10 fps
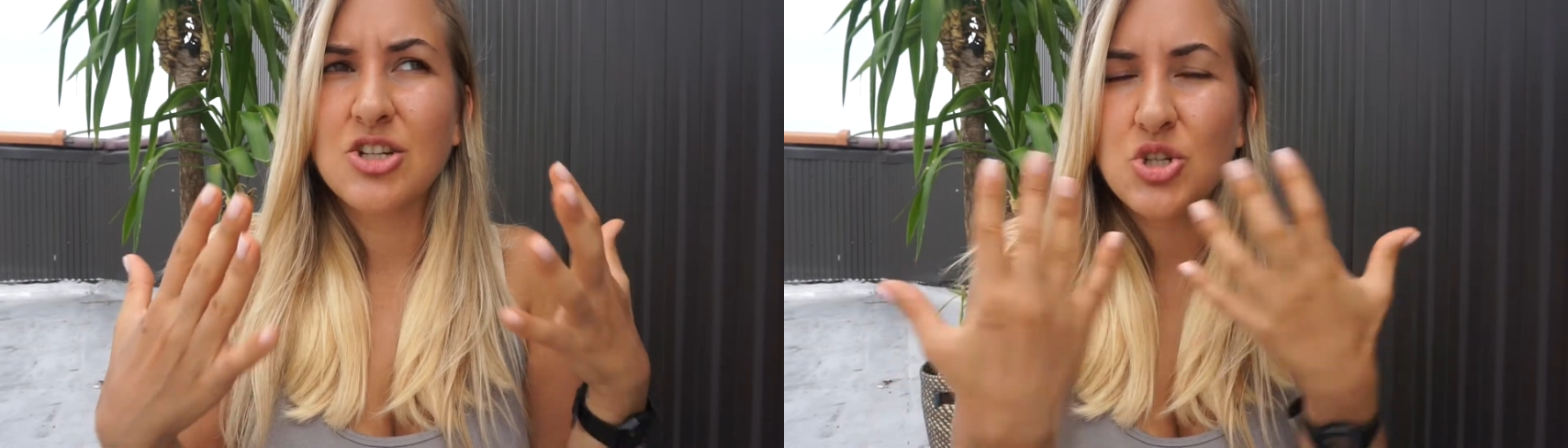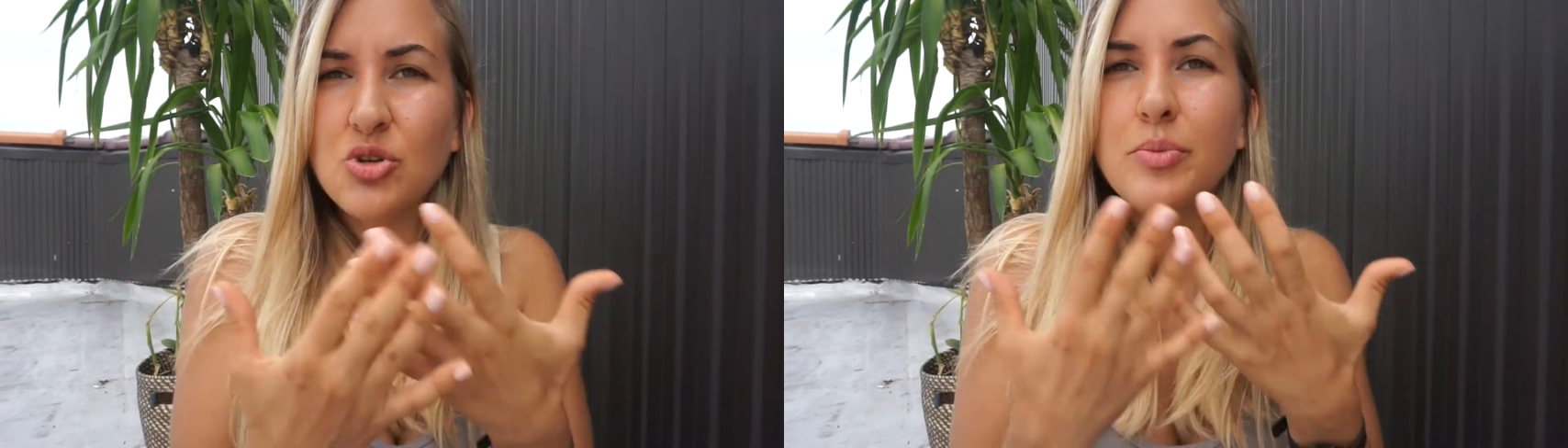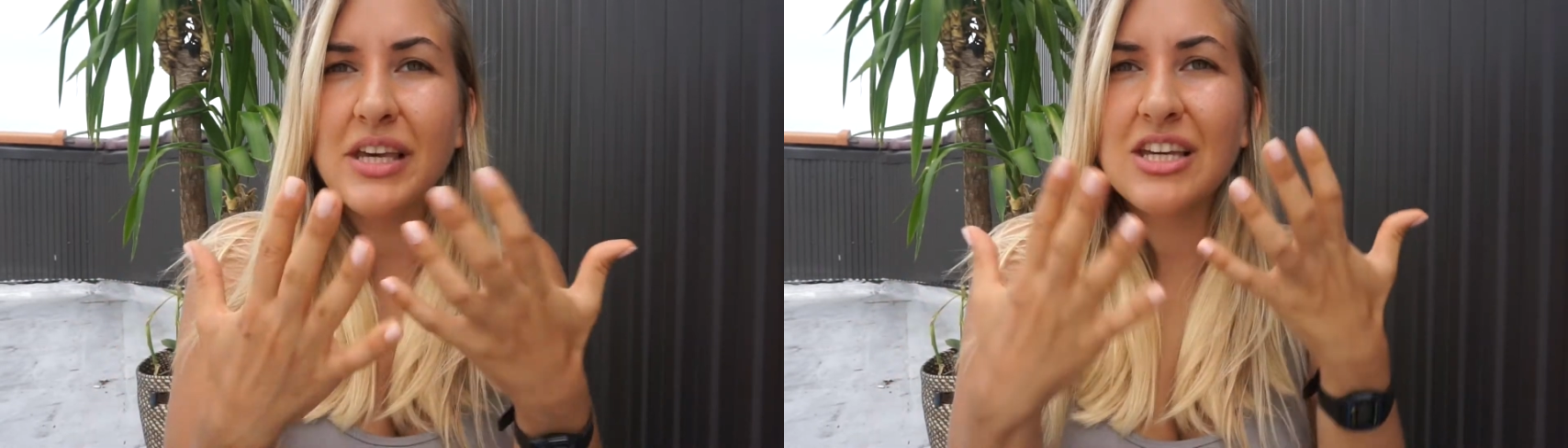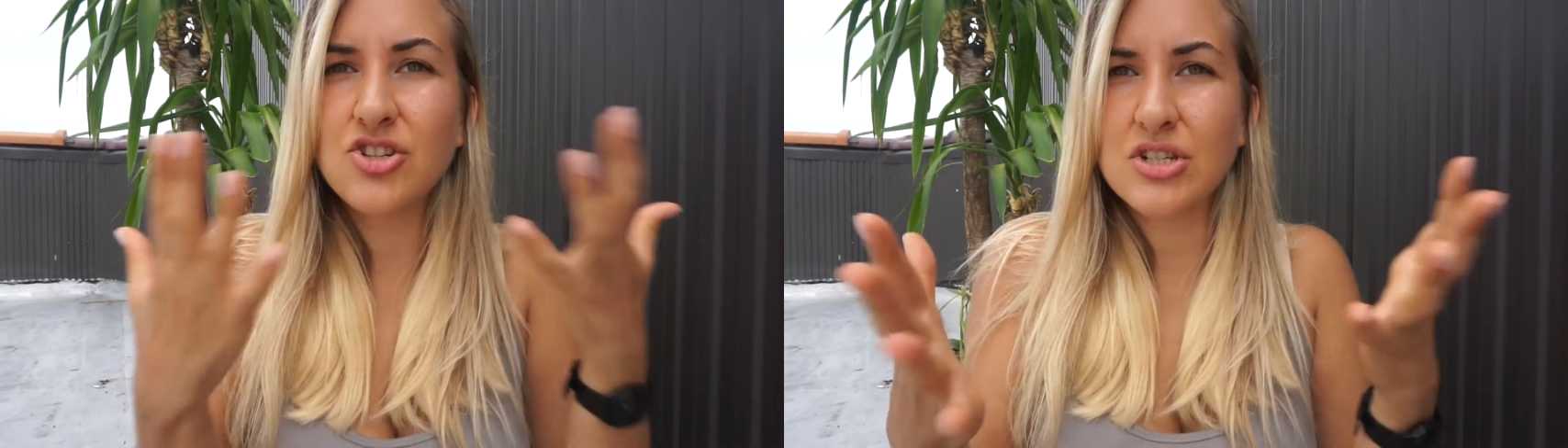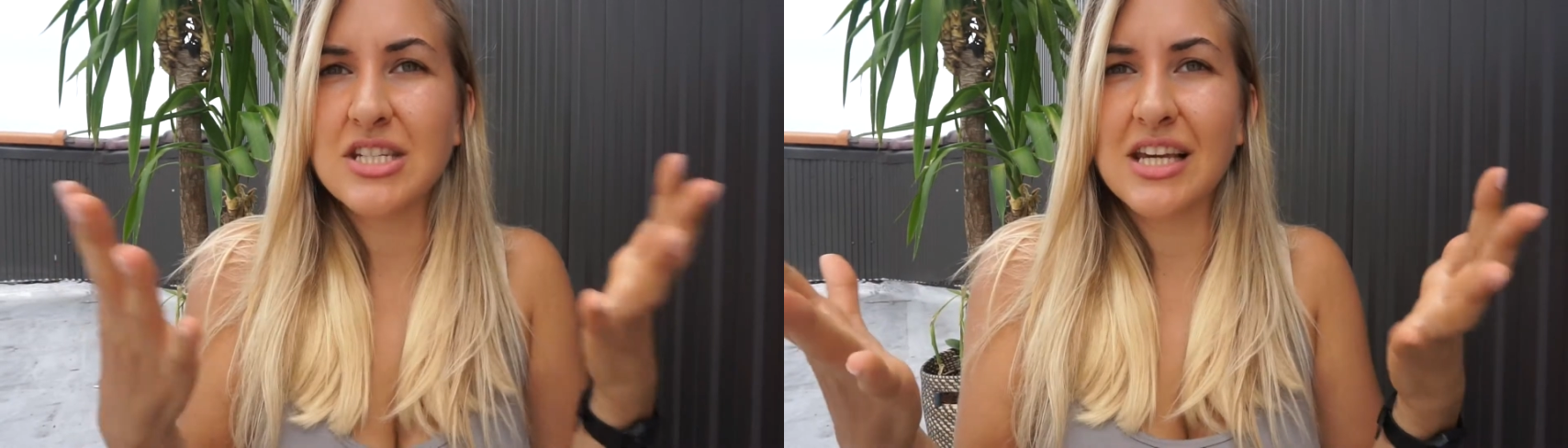to be
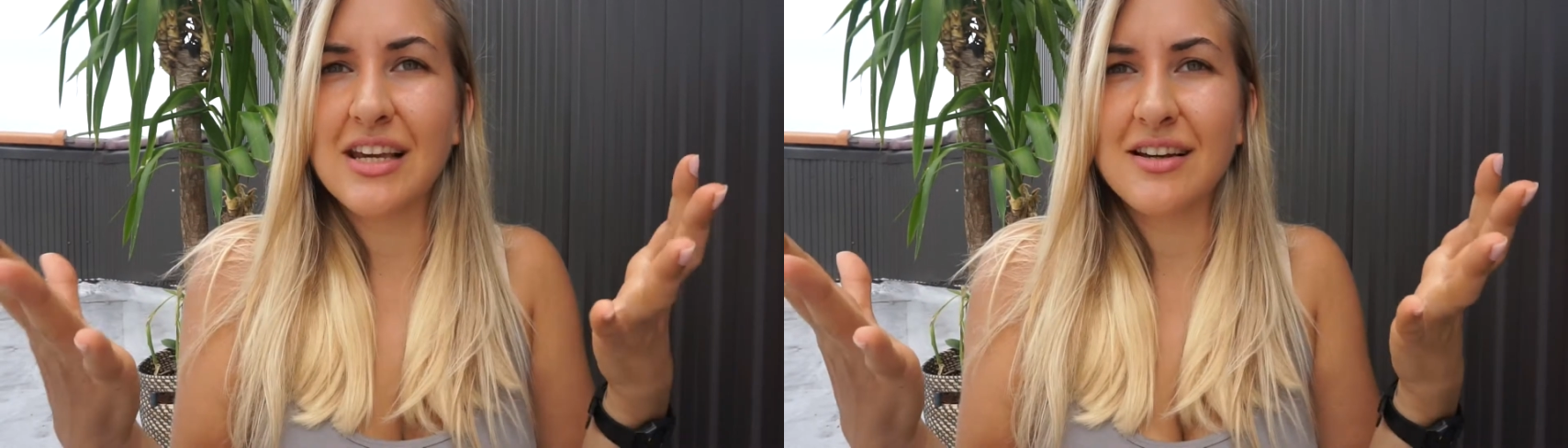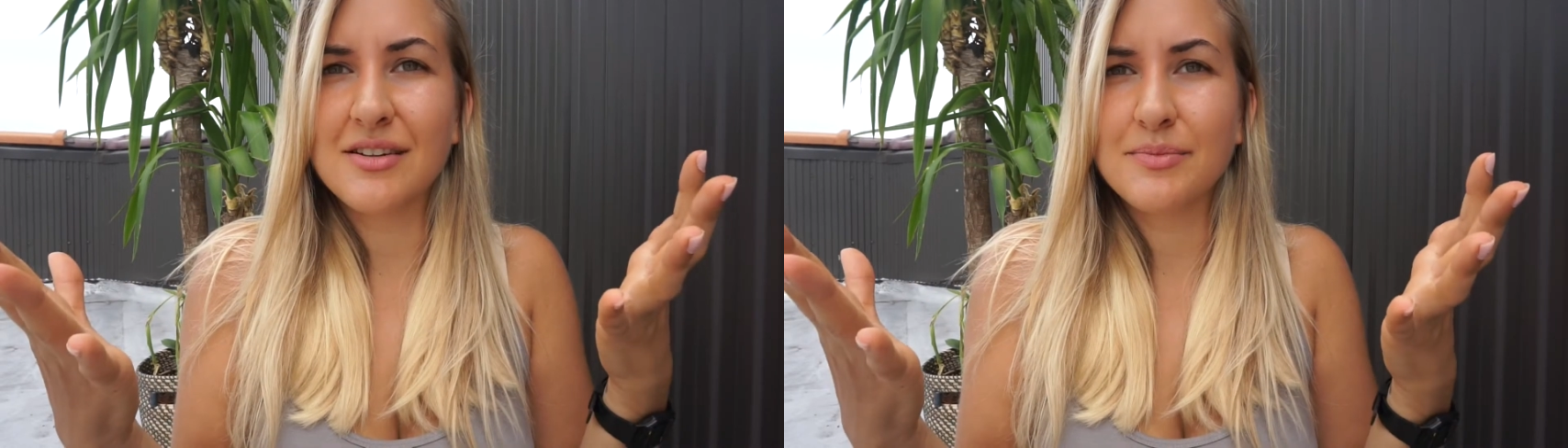interesting.